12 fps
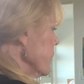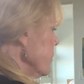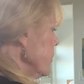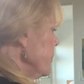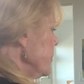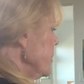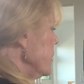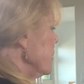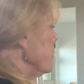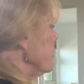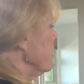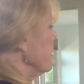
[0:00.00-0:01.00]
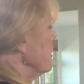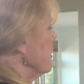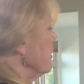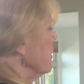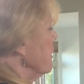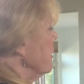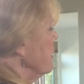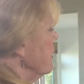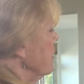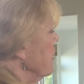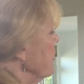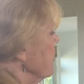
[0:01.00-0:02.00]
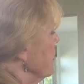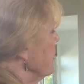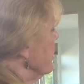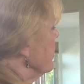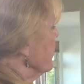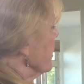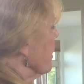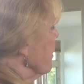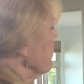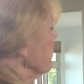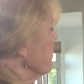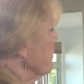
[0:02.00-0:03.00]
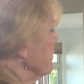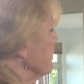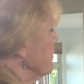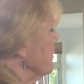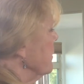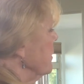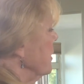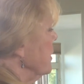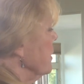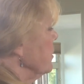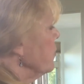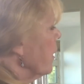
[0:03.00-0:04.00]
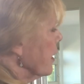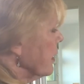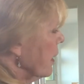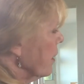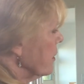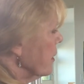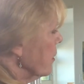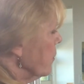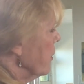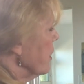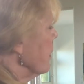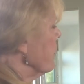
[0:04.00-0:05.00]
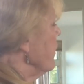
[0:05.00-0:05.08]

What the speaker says: Oops. There we go. Do I care that it went out